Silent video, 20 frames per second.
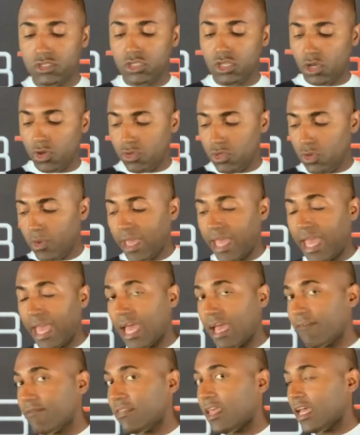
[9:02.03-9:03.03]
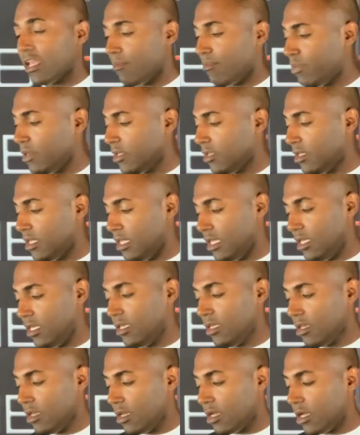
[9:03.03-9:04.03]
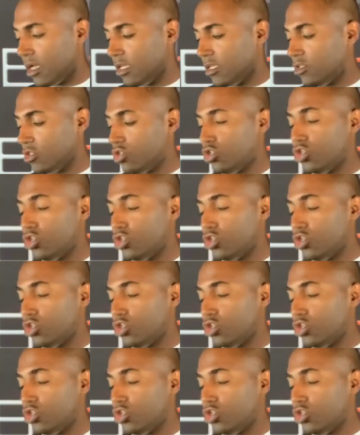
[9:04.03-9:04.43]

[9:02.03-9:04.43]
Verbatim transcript: So you have that ability uh, to